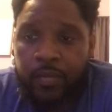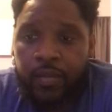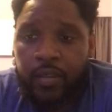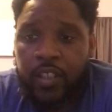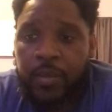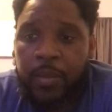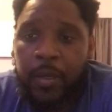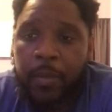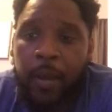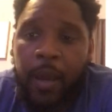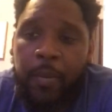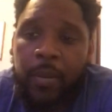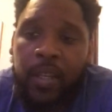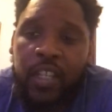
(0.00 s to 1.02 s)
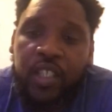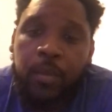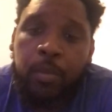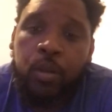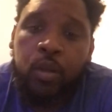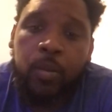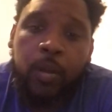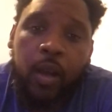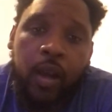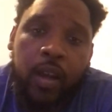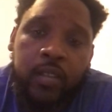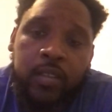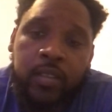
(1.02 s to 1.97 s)
There's been a population boom
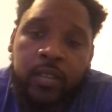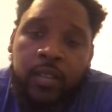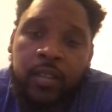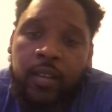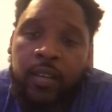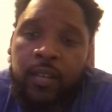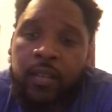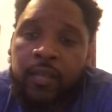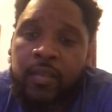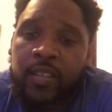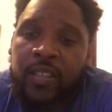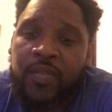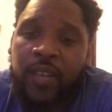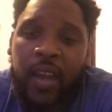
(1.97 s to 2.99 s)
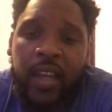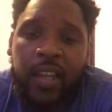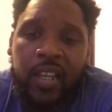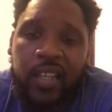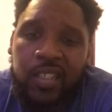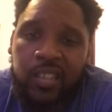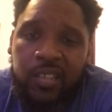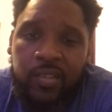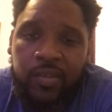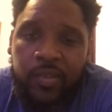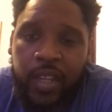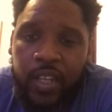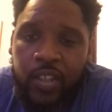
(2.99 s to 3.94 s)
causing this violation
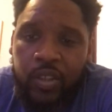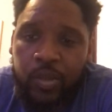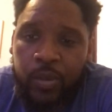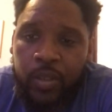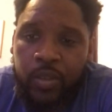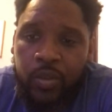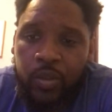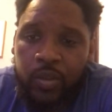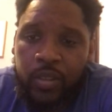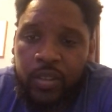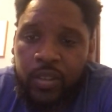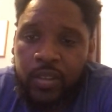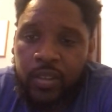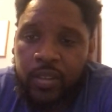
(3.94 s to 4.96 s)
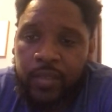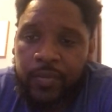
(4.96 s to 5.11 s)
of natural resources,